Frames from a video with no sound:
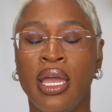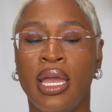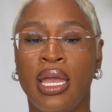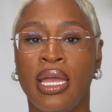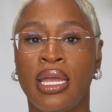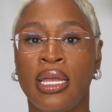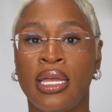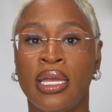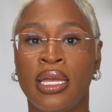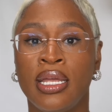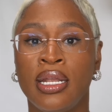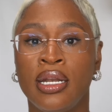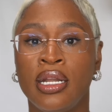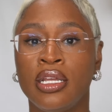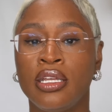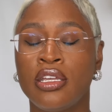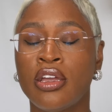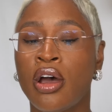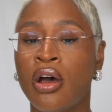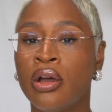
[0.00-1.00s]
and
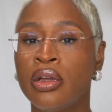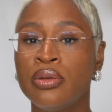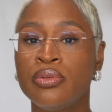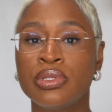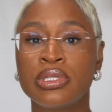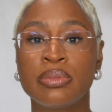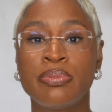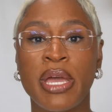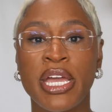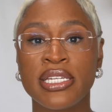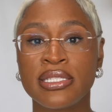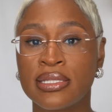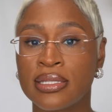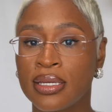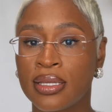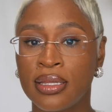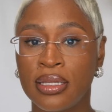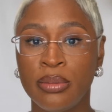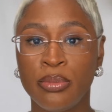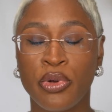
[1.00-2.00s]
y'all, it was
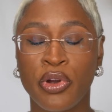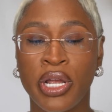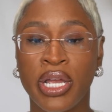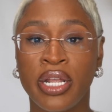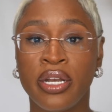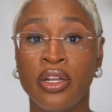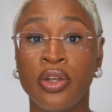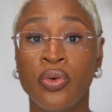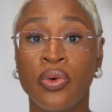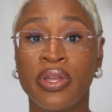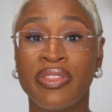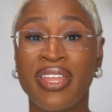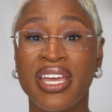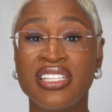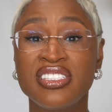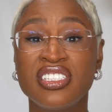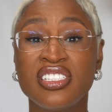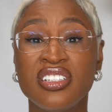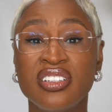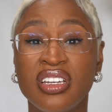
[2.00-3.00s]
basically brand new and
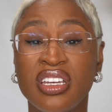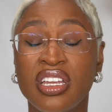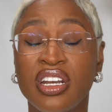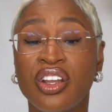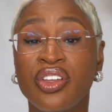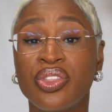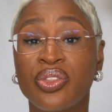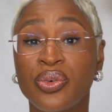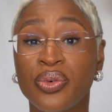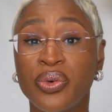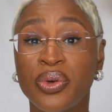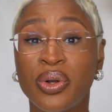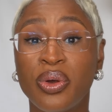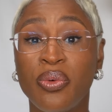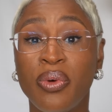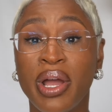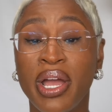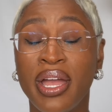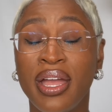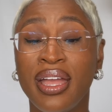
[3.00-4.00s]
they took it and threw it
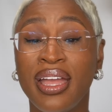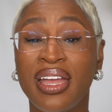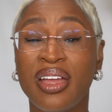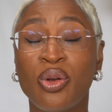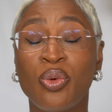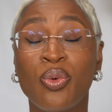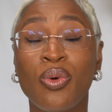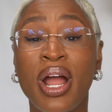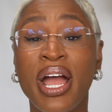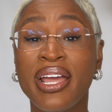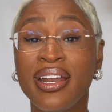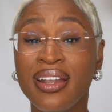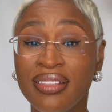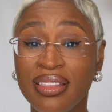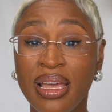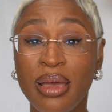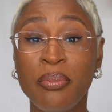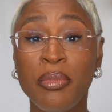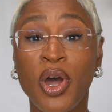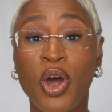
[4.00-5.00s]
away. And right at
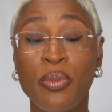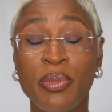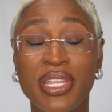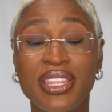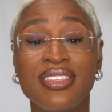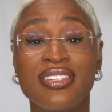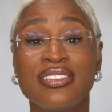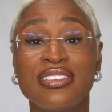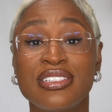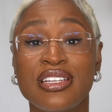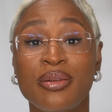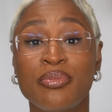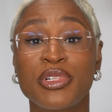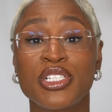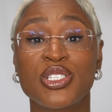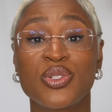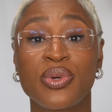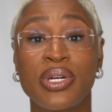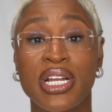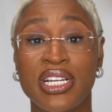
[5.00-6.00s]
that moment this summer
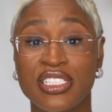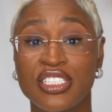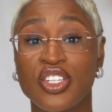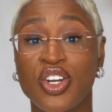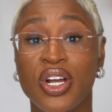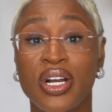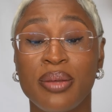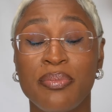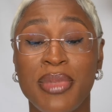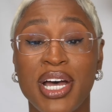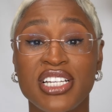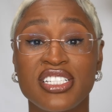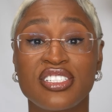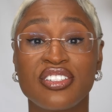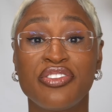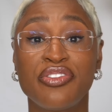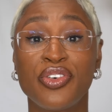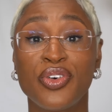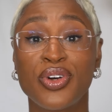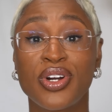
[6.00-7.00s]
is when I started my
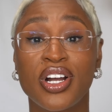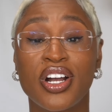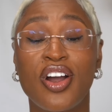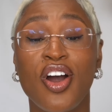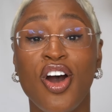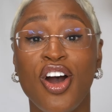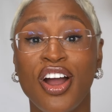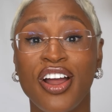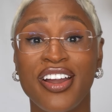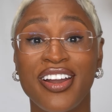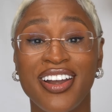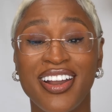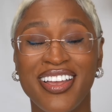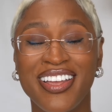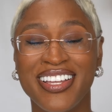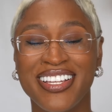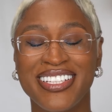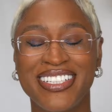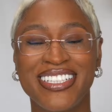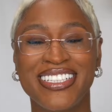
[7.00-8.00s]
Sephora cart
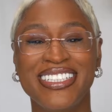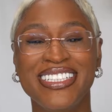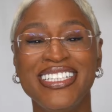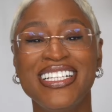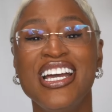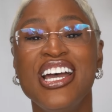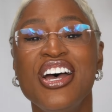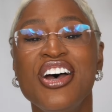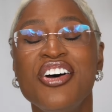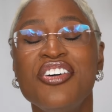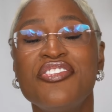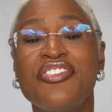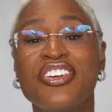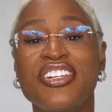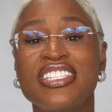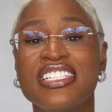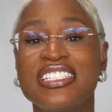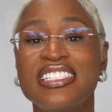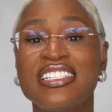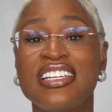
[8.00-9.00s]

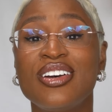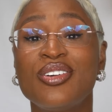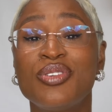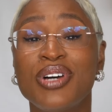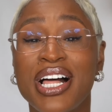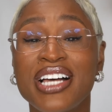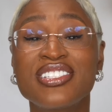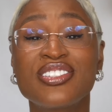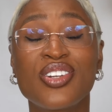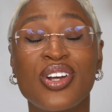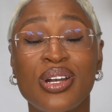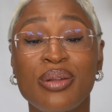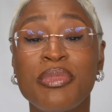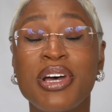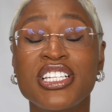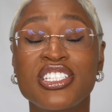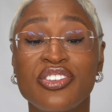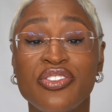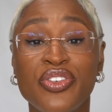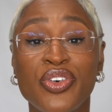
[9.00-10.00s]
for the sale. Well, I started
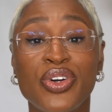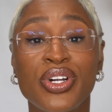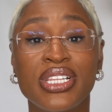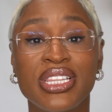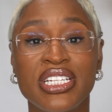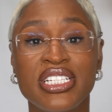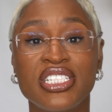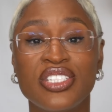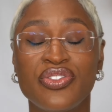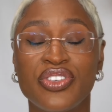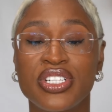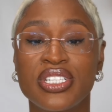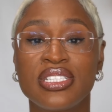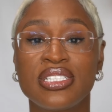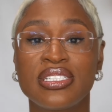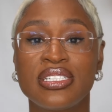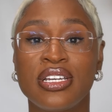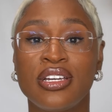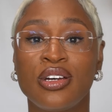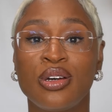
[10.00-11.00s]
my Sephora list for the
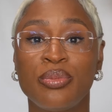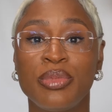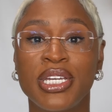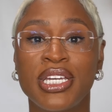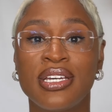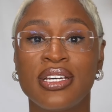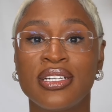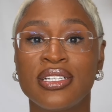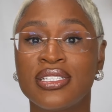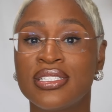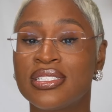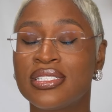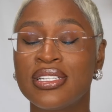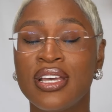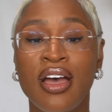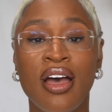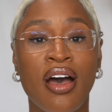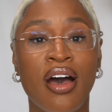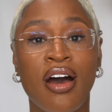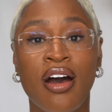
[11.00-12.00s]
sale because
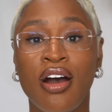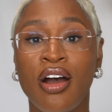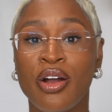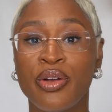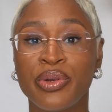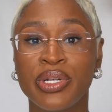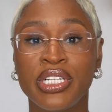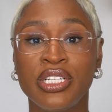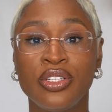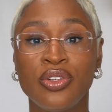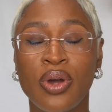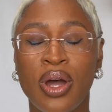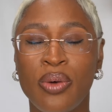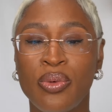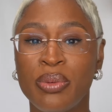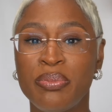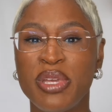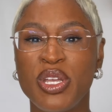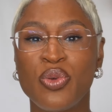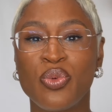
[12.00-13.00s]
I already knew I
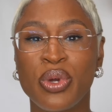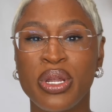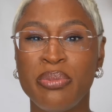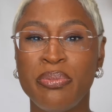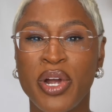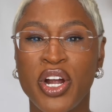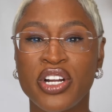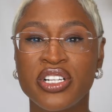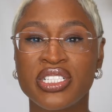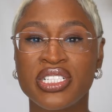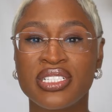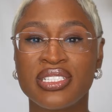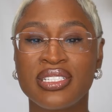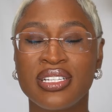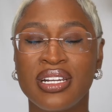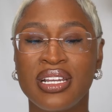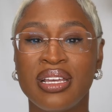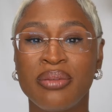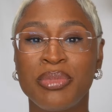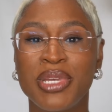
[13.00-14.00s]
would be
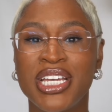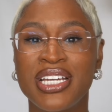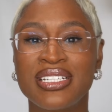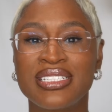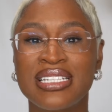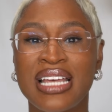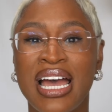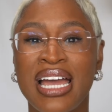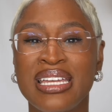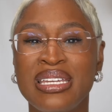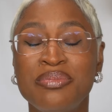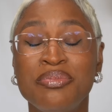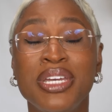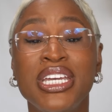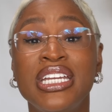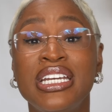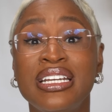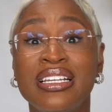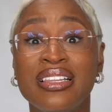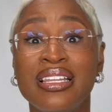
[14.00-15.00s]
repurchasing it because I
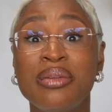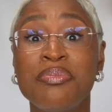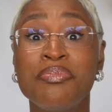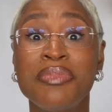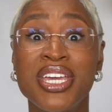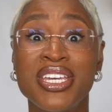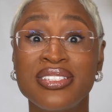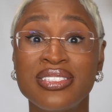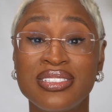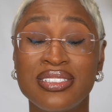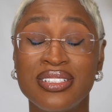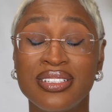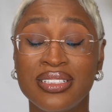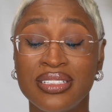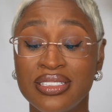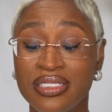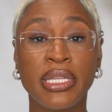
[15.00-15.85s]
immediately missed it.